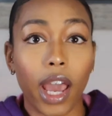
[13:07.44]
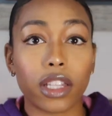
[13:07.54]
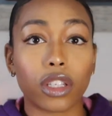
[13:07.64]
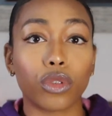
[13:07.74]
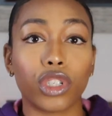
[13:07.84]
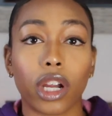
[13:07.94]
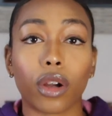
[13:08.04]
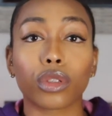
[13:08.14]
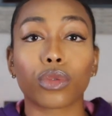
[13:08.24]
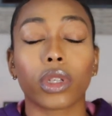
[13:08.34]
And so
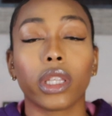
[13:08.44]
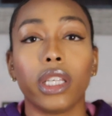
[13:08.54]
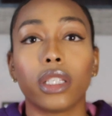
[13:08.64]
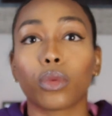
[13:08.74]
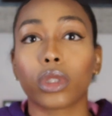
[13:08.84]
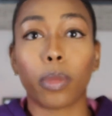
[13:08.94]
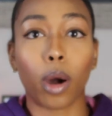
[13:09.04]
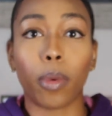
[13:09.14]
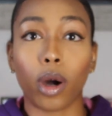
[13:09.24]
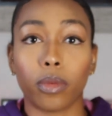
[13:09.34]
Gerald's release was
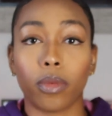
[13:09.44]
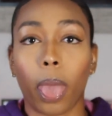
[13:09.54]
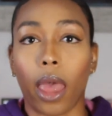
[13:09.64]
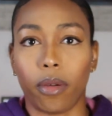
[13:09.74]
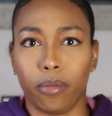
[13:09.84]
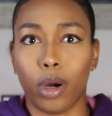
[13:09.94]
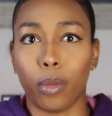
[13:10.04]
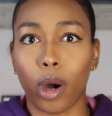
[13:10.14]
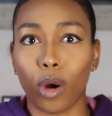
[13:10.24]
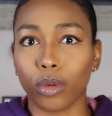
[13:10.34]
postponed.
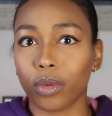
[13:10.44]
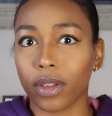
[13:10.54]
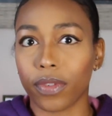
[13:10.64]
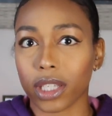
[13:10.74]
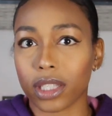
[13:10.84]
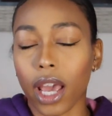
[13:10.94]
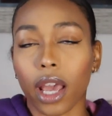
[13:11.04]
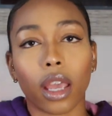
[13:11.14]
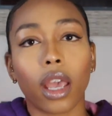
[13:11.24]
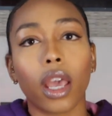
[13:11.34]
What the fuck is that?